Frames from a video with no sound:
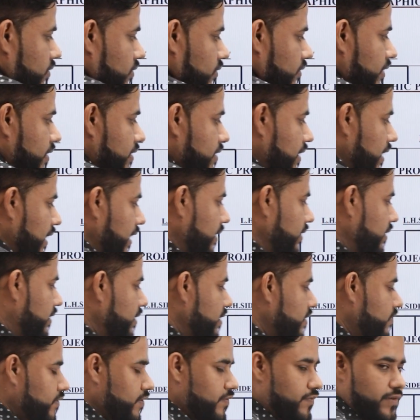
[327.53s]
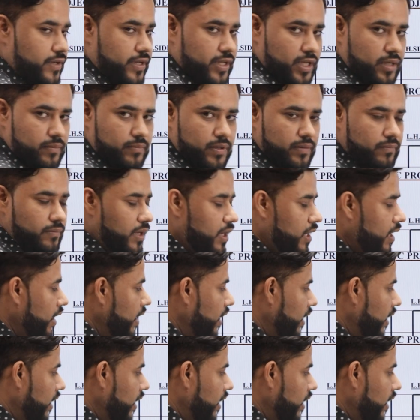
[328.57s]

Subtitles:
So this length is 50 mm,